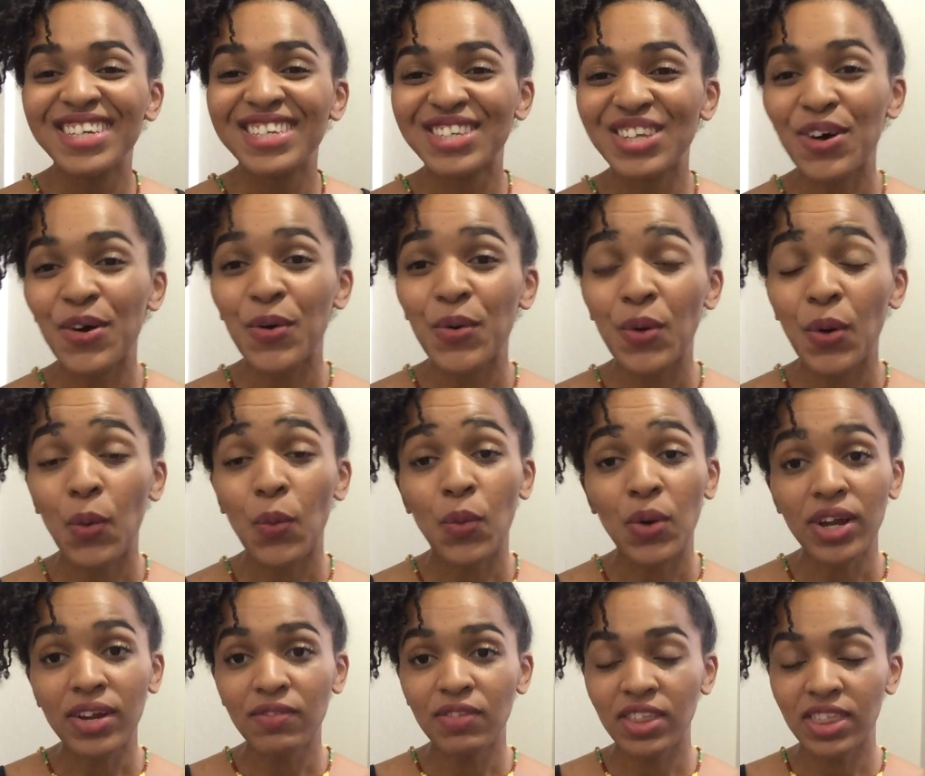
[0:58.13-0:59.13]
So
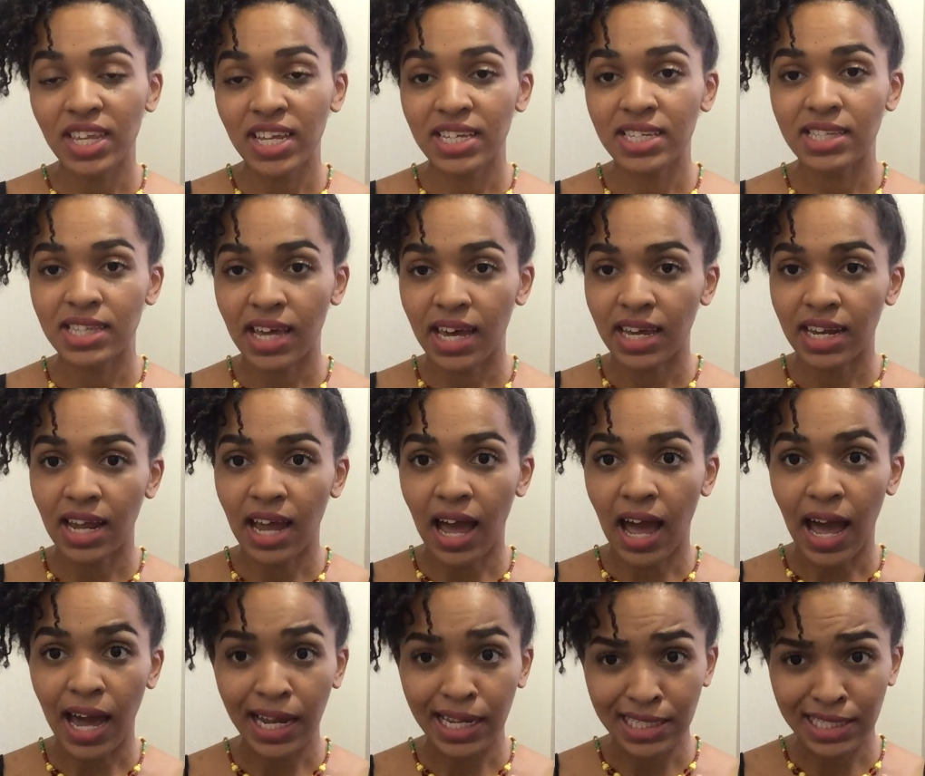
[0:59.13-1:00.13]
one of the things that
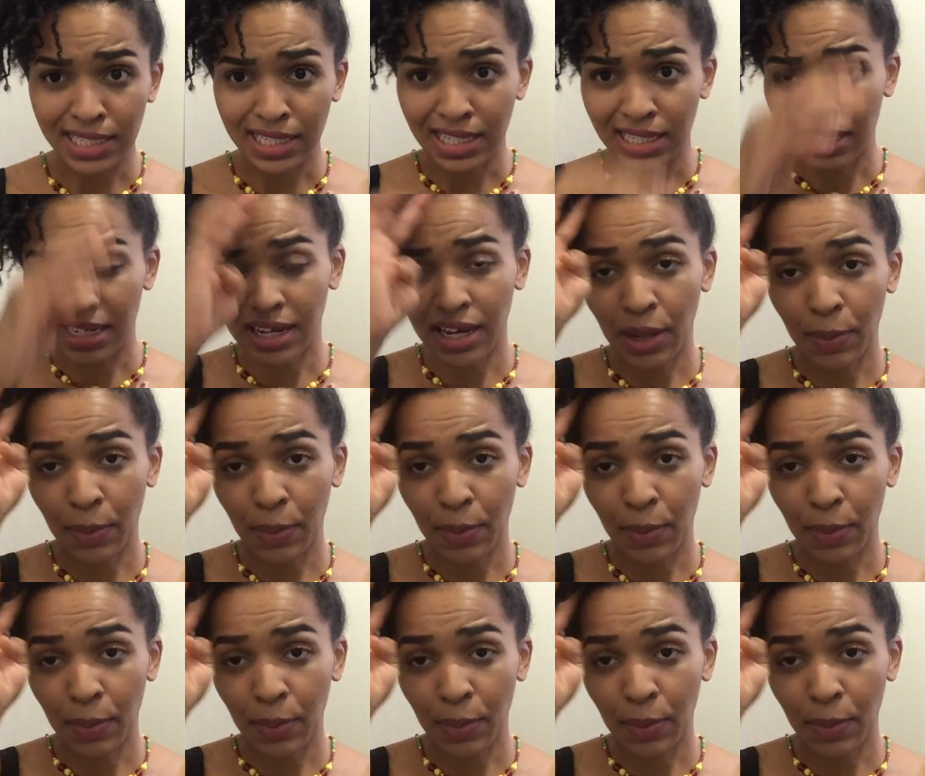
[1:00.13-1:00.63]
I did